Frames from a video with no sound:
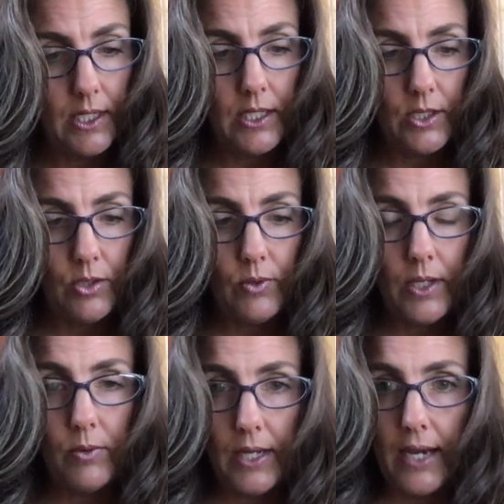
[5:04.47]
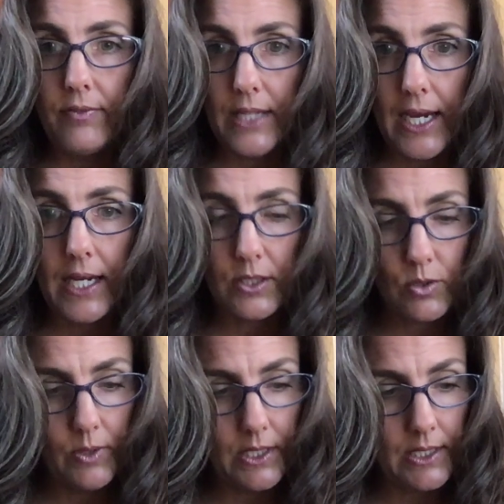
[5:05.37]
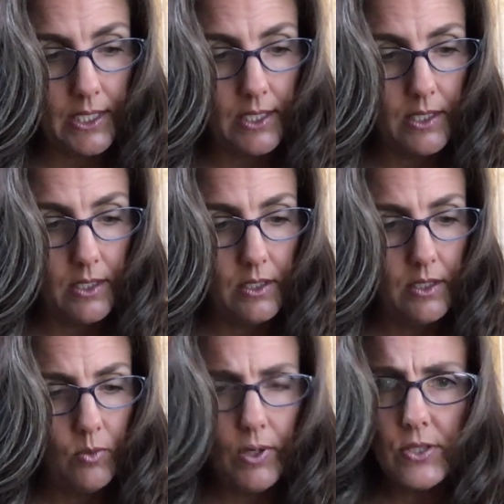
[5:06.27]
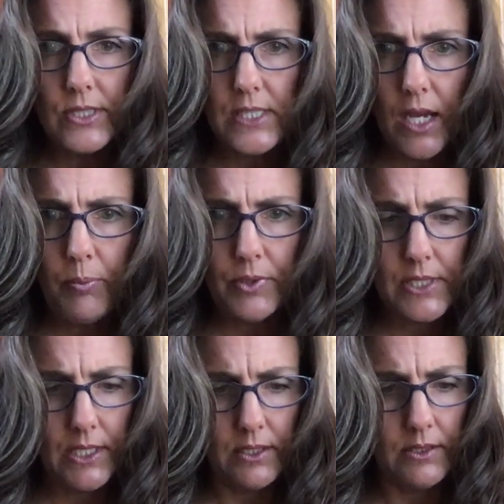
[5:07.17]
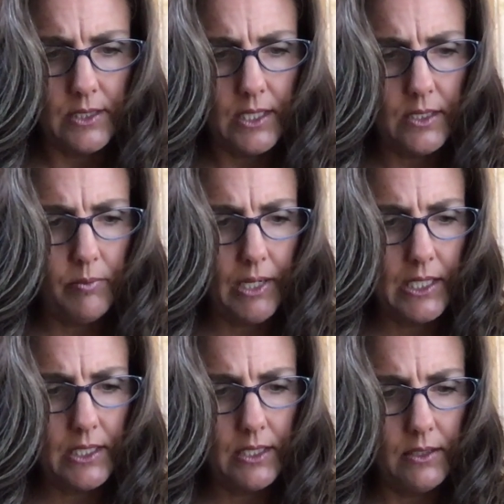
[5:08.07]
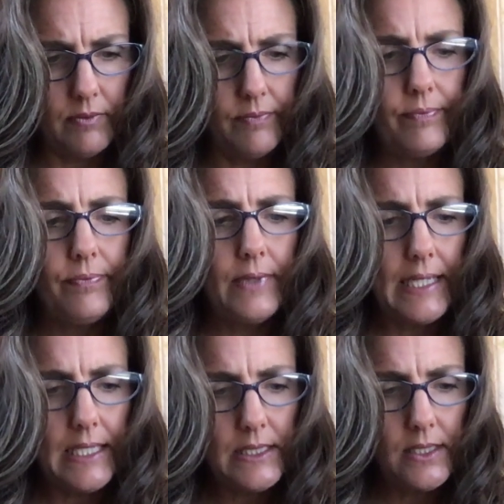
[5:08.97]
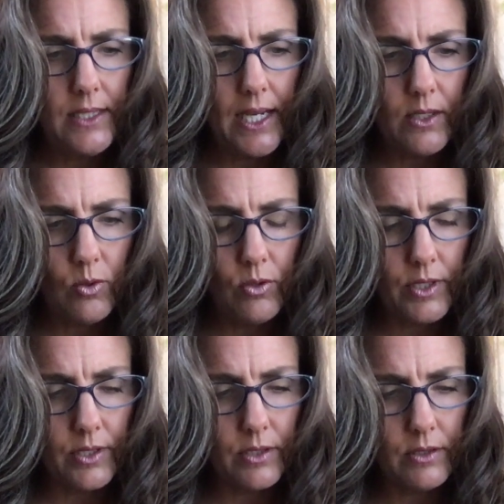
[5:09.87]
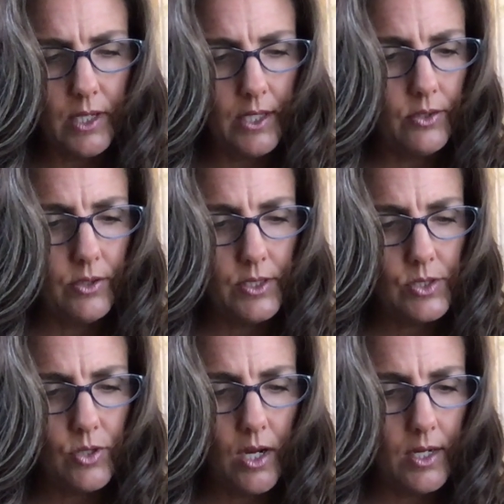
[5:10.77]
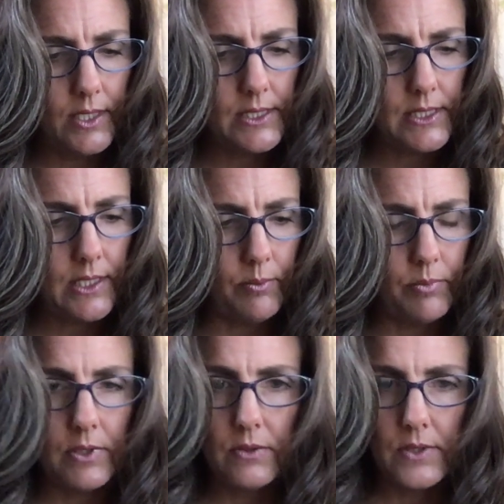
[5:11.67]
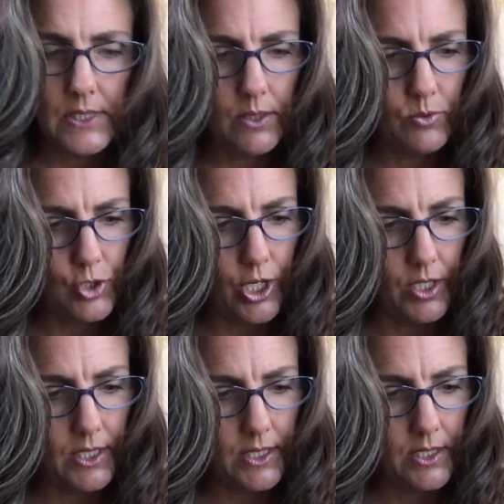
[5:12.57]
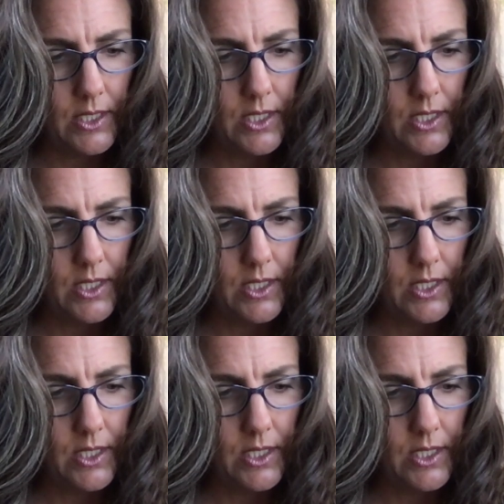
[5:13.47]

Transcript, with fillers: He knew he would have to act quickly. Where's Templeton? he demanded. He's in that corner, under the straw, asleep, said Charlotte.